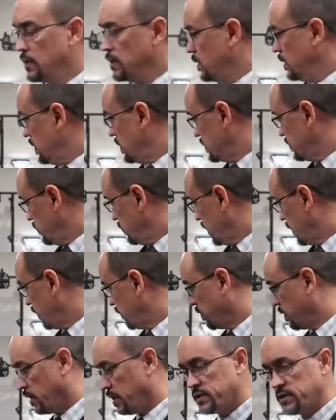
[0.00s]
Uh, we have
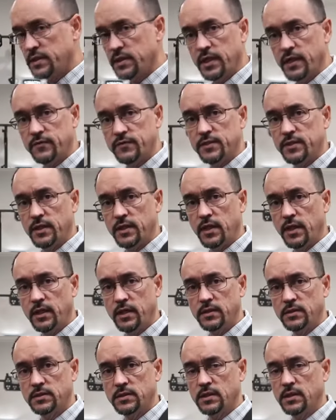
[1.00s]
the R C F J
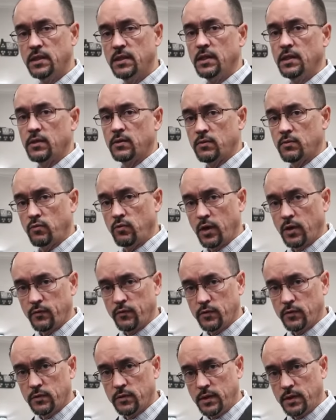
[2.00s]
eight, Rugged
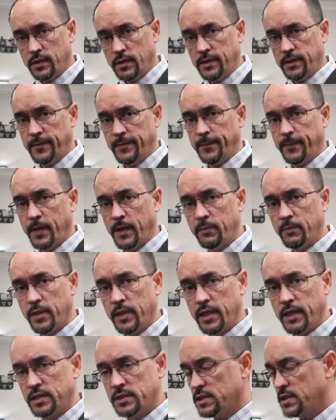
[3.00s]
um,
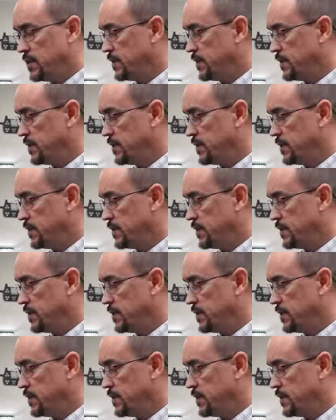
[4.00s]
Uplight,